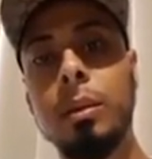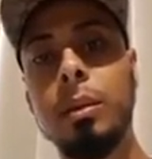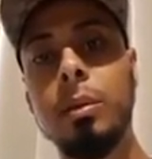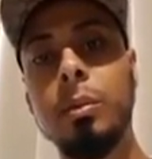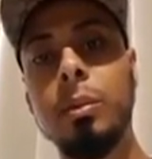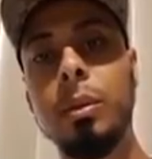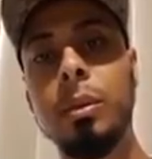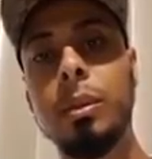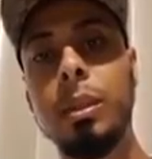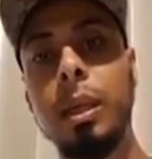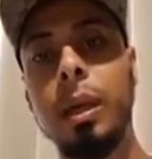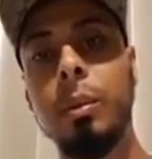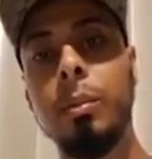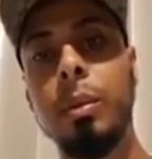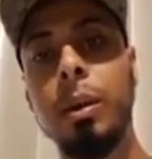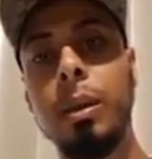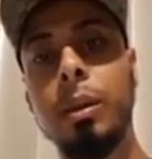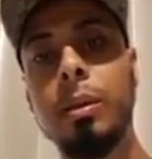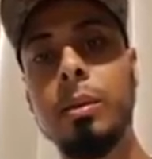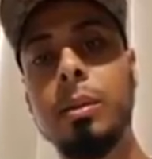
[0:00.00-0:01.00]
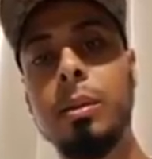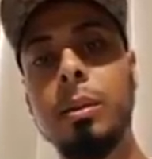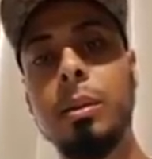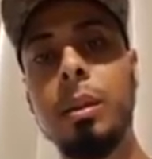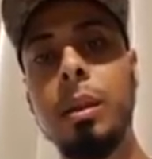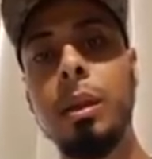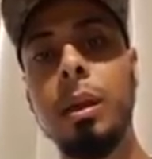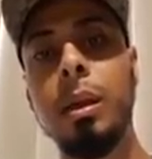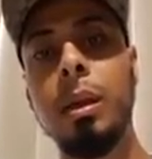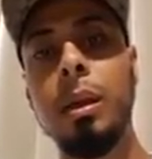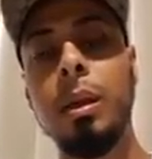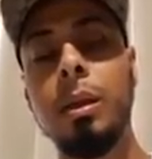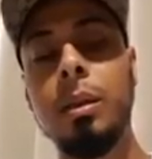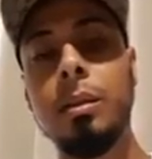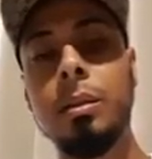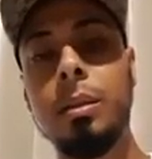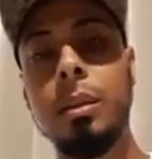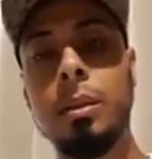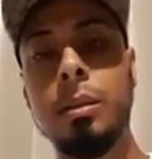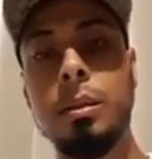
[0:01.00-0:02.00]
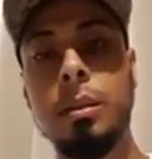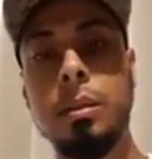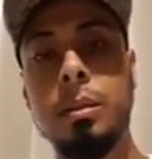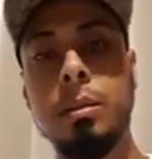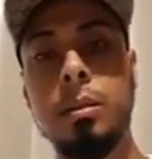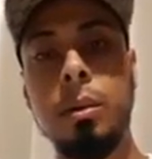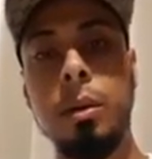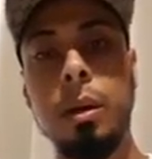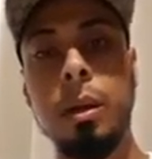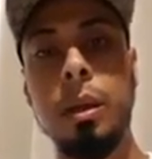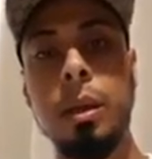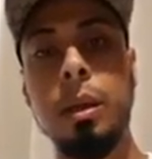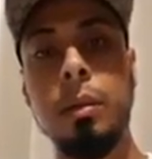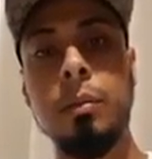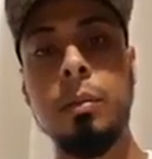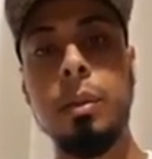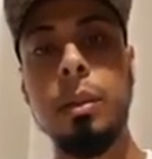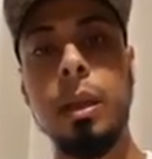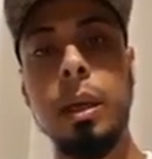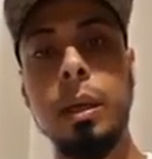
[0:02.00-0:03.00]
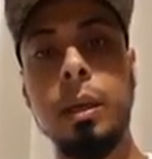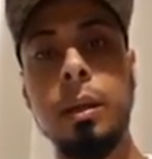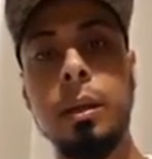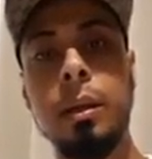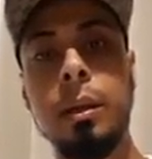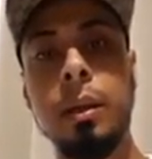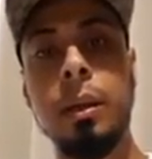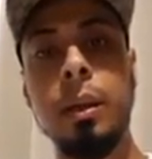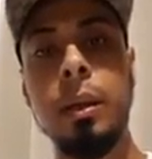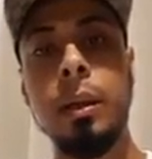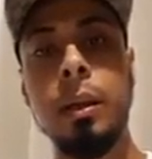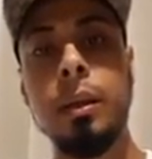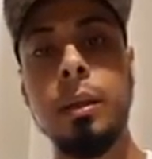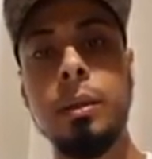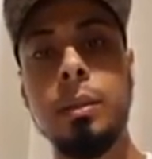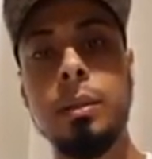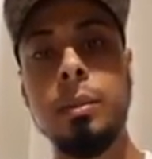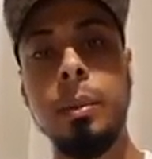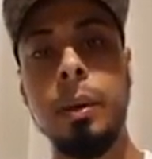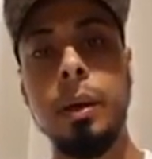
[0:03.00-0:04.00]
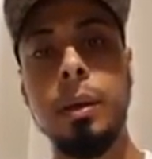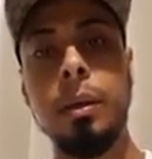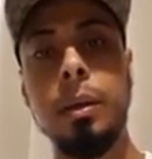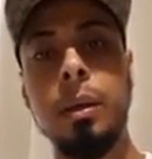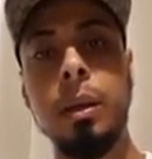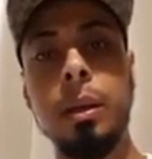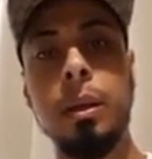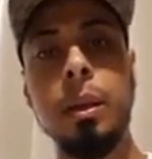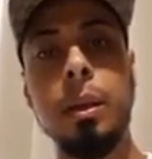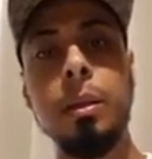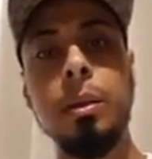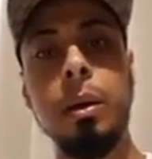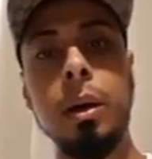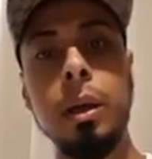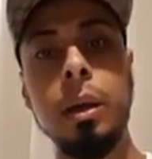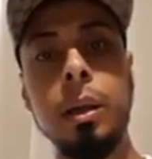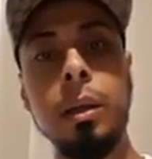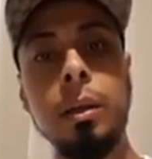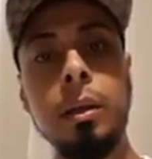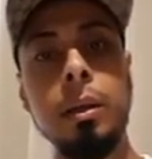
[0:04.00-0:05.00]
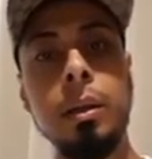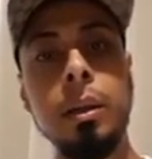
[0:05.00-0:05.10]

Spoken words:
We see our brothers and sisters dying every day. SubhanAllah, they die.